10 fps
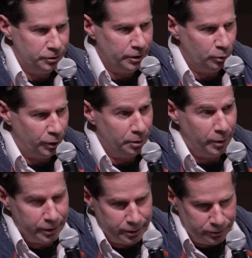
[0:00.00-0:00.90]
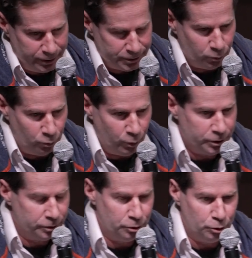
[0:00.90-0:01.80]
to deal with the market risk,
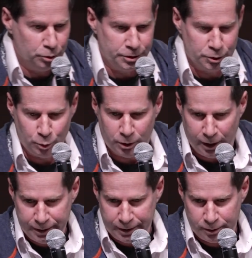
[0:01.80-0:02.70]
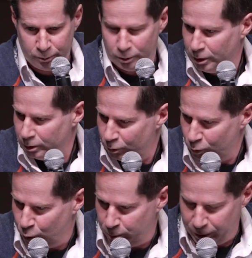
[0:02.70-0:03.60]
whether the users will like it,
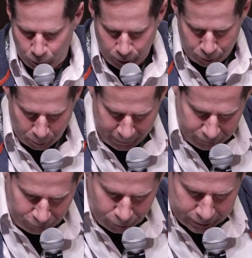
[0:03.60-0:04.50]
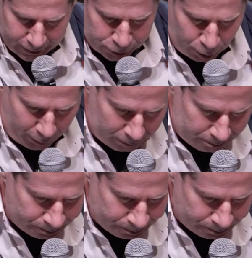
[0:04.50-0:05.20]
will be willing to pay for it, and so on.